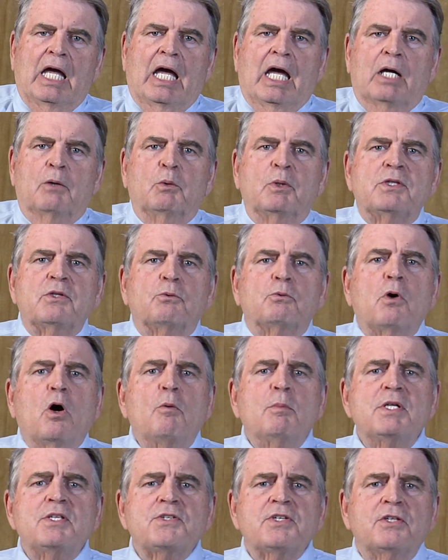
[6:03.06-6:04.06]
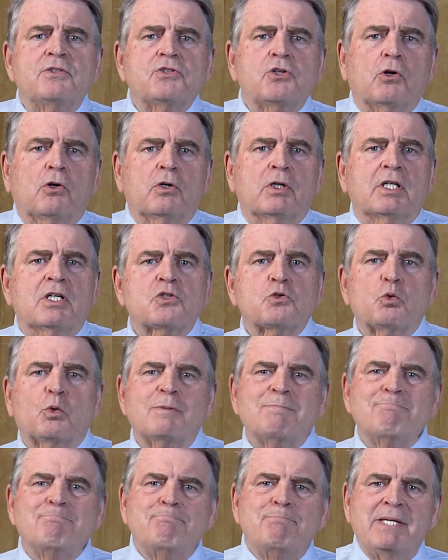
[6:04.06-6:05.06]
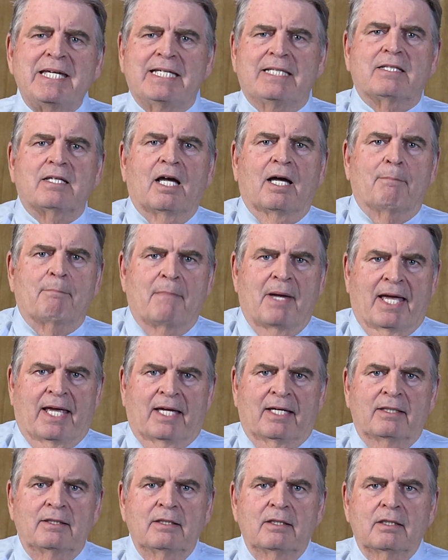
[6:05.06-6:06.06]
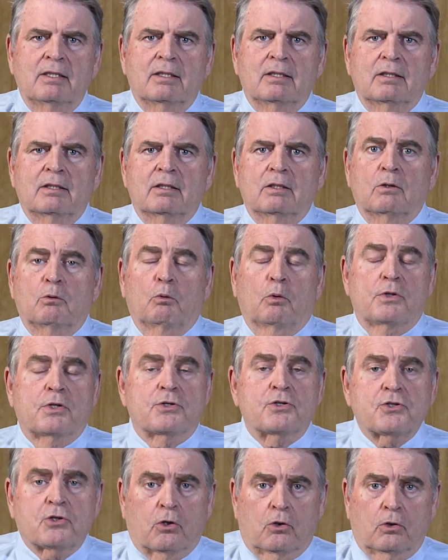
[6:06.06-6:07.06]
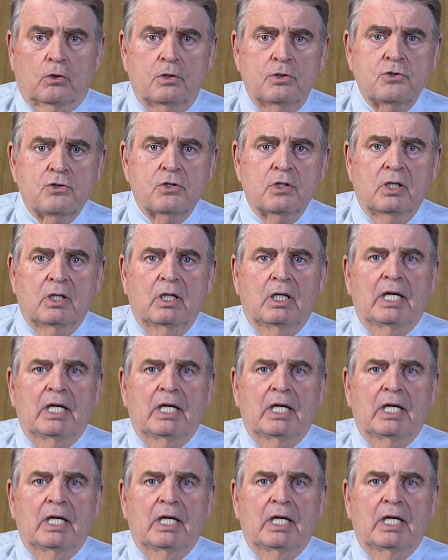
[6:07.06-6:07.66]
And when the Roman centurions would beat a man with a scourge,